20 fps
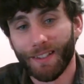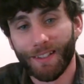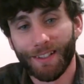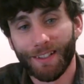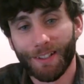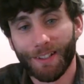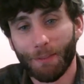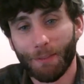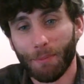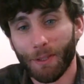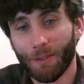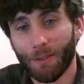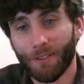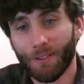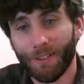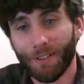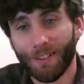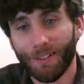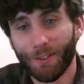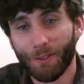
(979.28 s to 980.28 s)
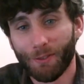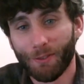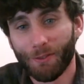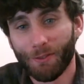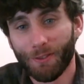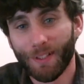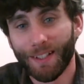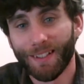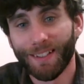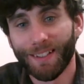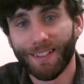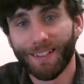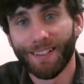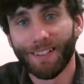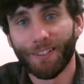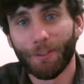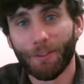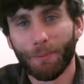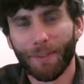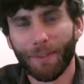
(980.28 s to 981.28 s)
the bodhrán is a great little
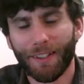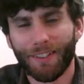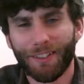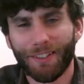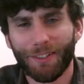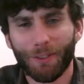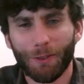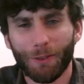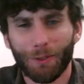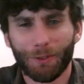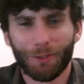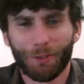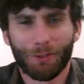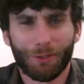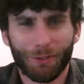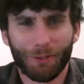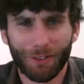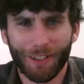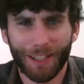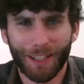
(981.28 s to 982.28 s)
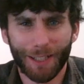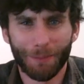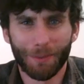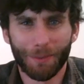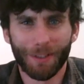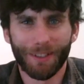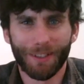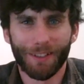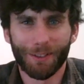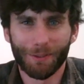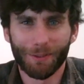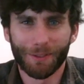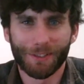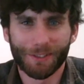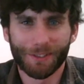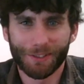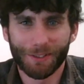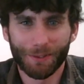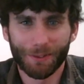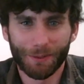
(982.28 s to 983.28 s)
instrument. It's so tribal, it's
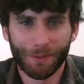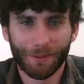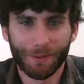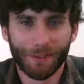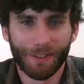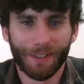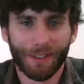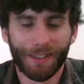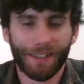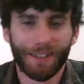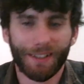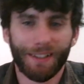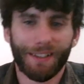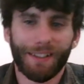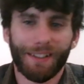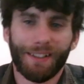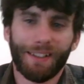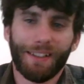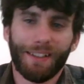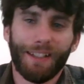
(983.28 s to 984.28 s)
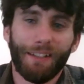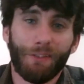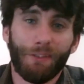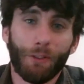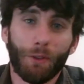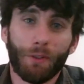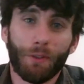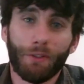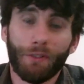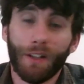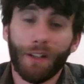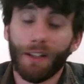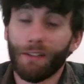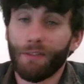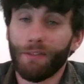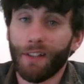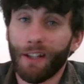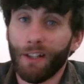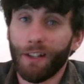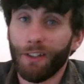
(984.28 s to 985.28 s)
so, even though it's a
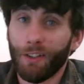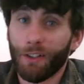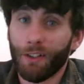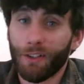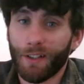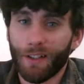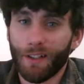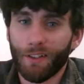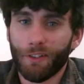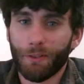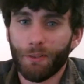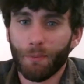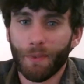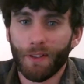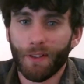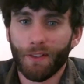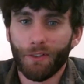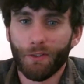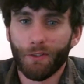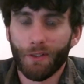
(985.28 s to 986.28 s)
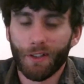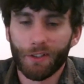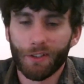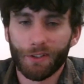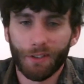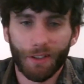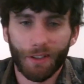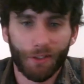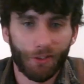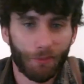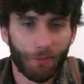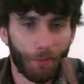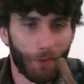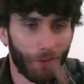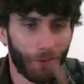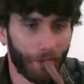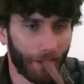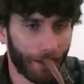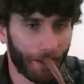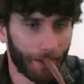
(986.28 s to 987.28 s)
relatively young instrument in traditional Irish
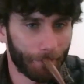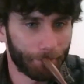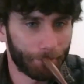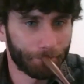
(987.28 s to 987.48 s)
music,